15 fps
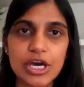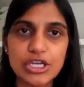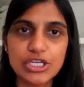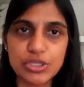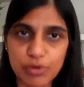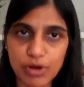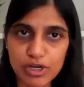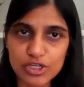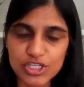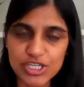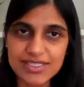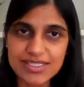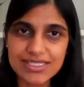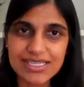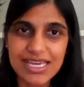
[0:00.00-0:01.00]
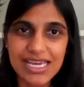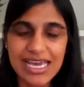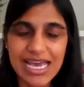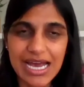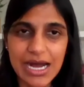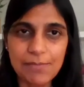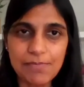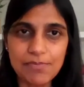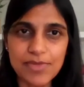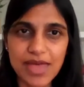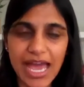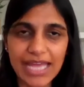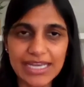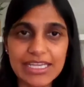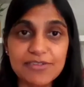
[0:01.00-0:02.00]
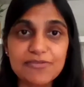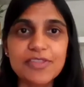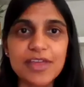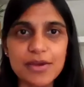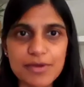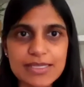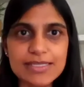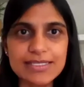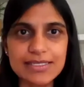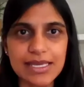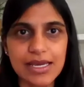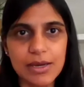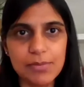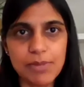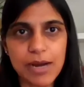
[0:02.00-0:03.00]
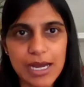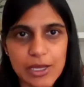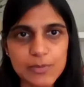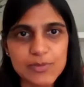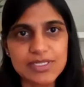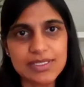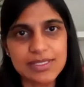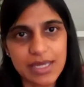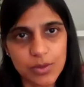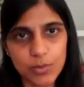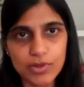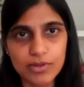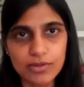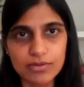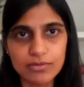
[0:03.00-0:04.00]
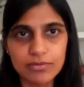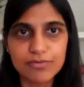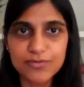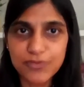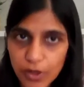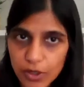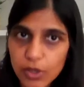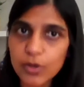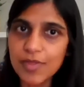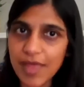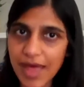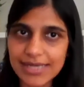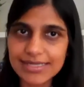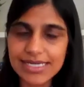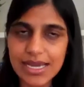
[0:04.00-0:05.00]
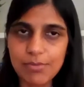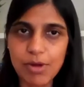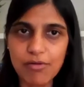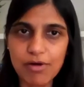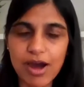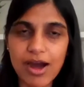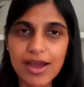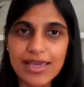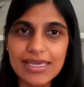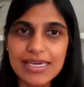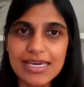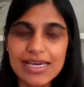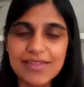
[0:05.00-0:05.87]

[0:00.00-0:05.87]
urologist. And if there is a biopsy that will follow that MRI,